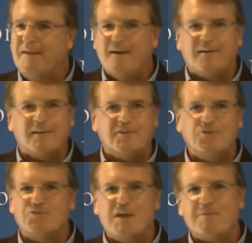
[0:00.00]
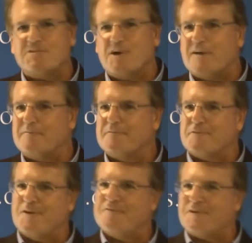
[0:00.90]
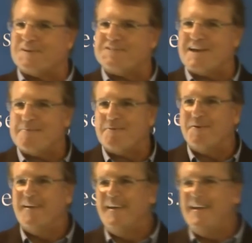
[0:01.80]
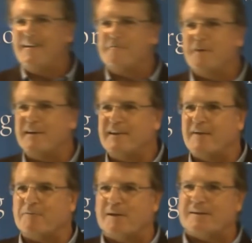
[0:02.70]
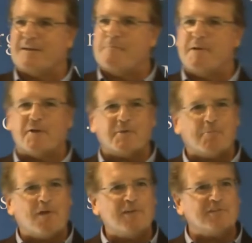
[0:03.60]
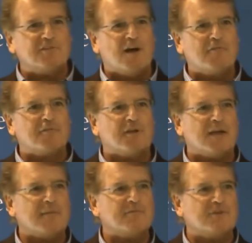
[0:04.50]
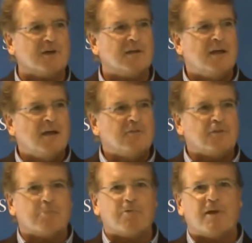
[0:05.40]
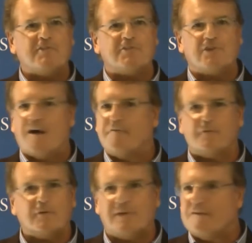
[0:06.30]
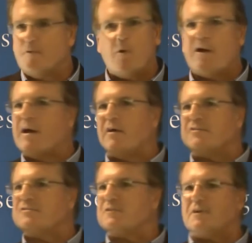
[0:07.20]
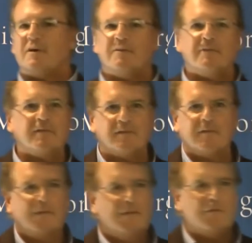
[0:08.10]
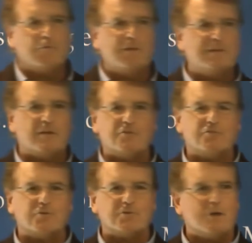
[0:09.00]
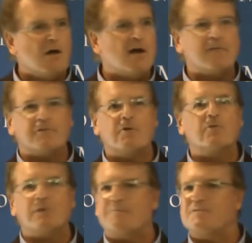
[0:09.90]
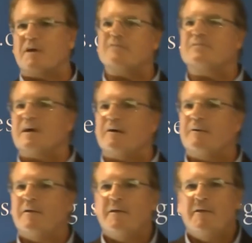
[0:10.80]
and use Amazon, for example, and find out and compare the prices offered on Amazon to the prices offered everywhere else. And all the retail stores all have their own websites now.